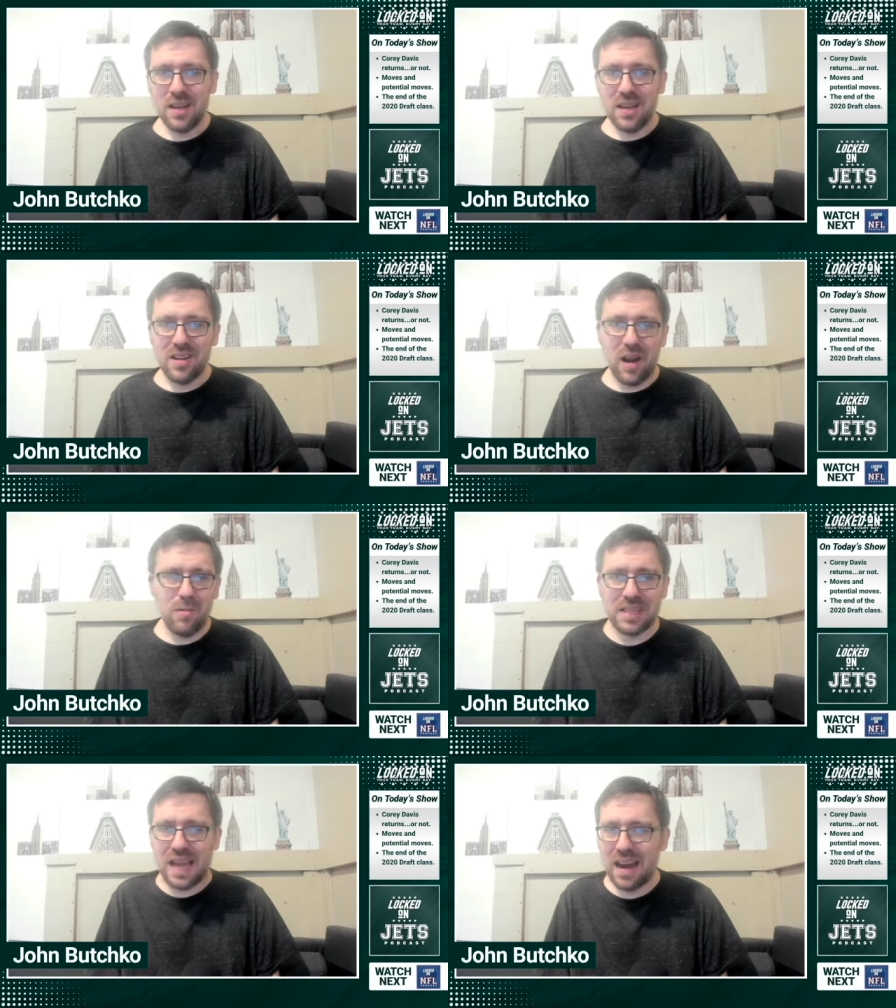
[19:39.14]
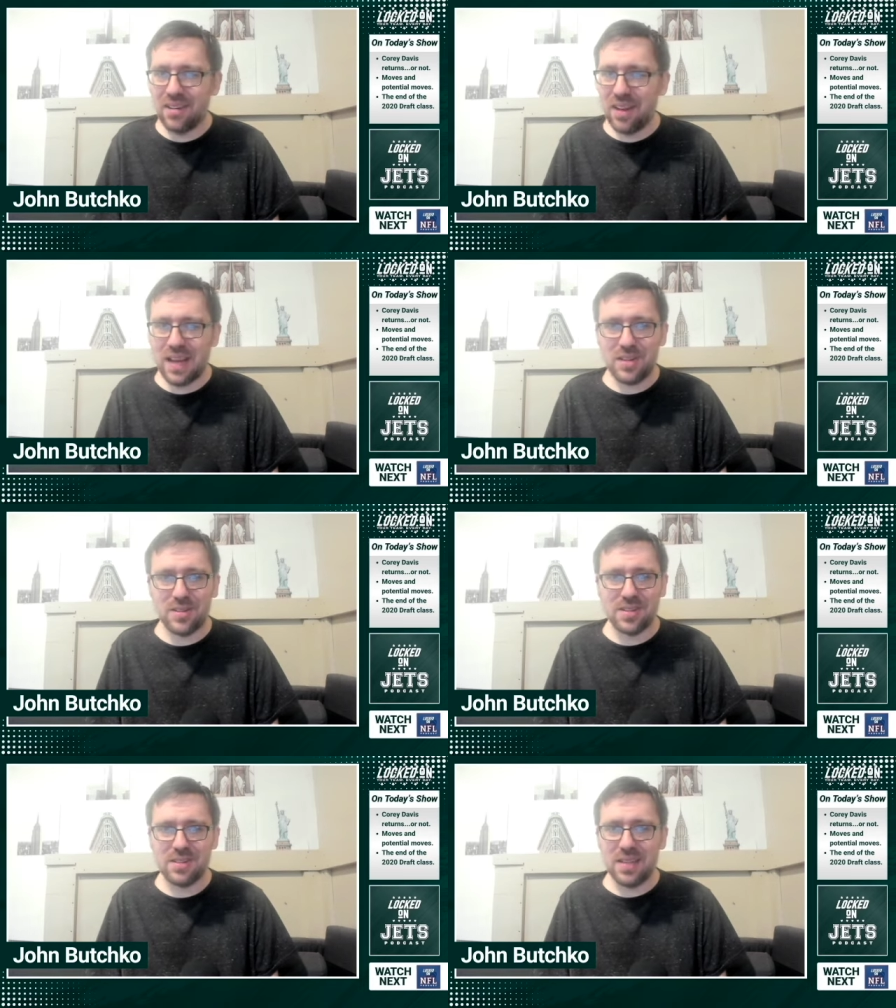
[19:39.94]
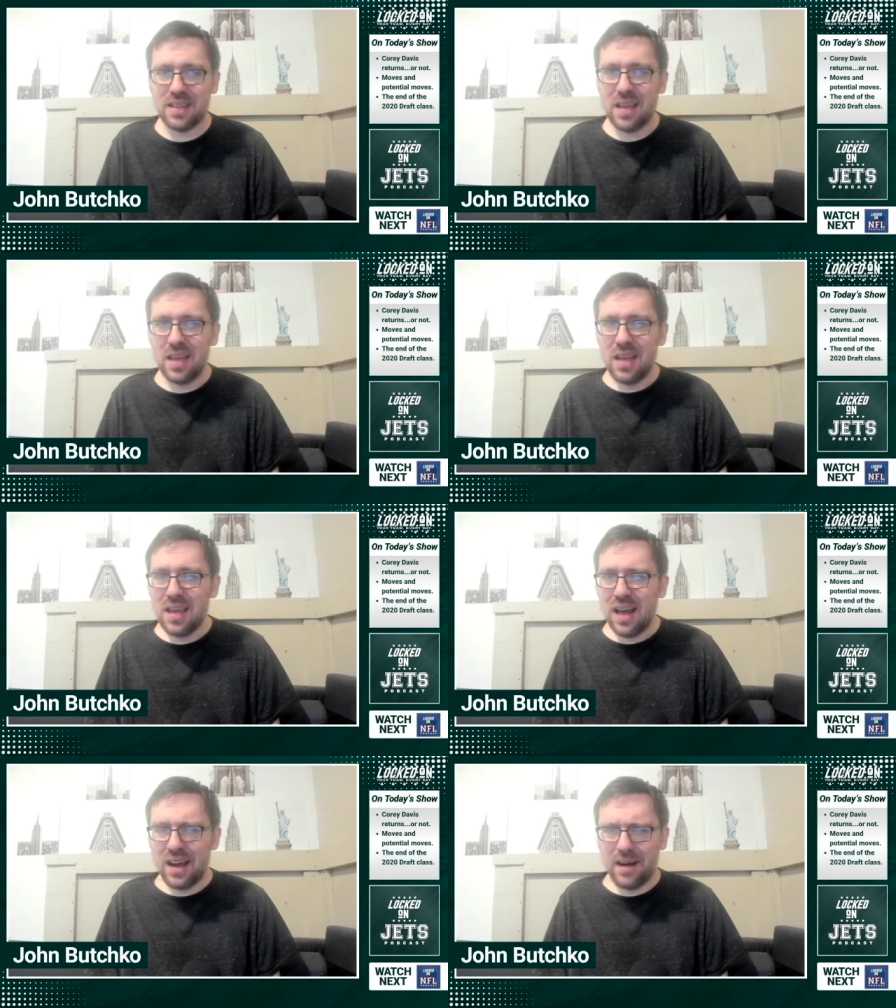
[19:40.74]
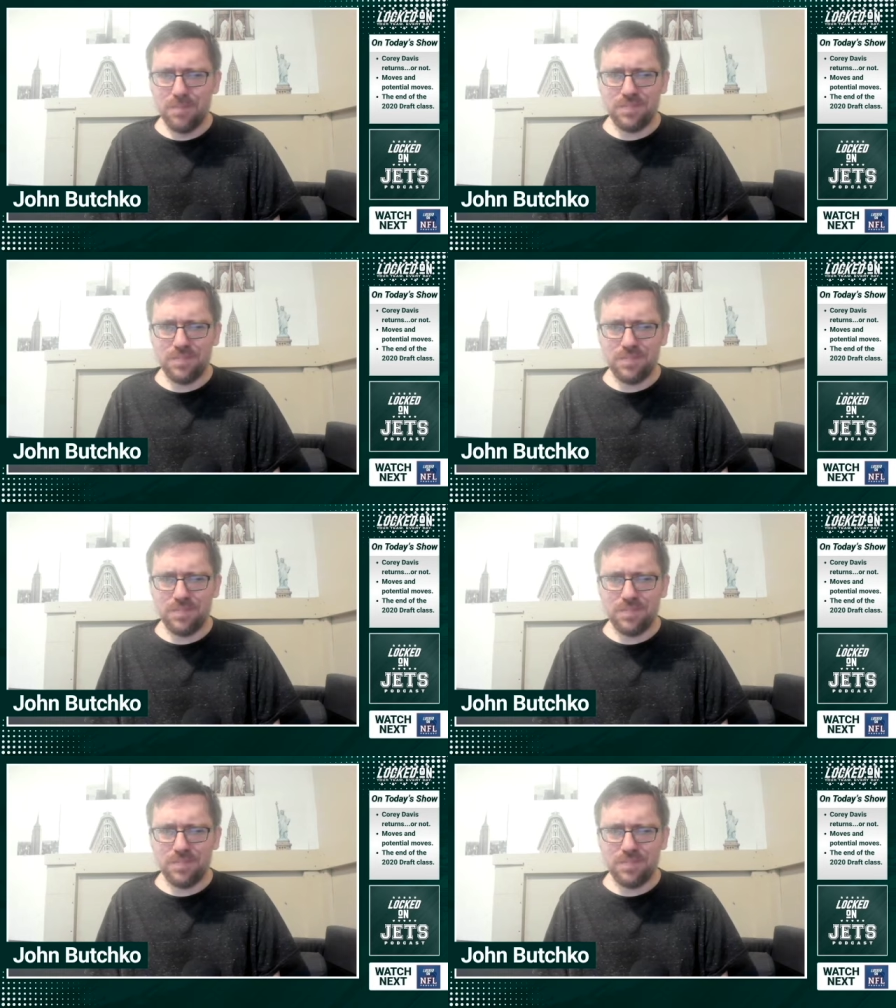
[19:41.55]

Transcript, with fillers: Yeah, I wouldn't count on that just because like um,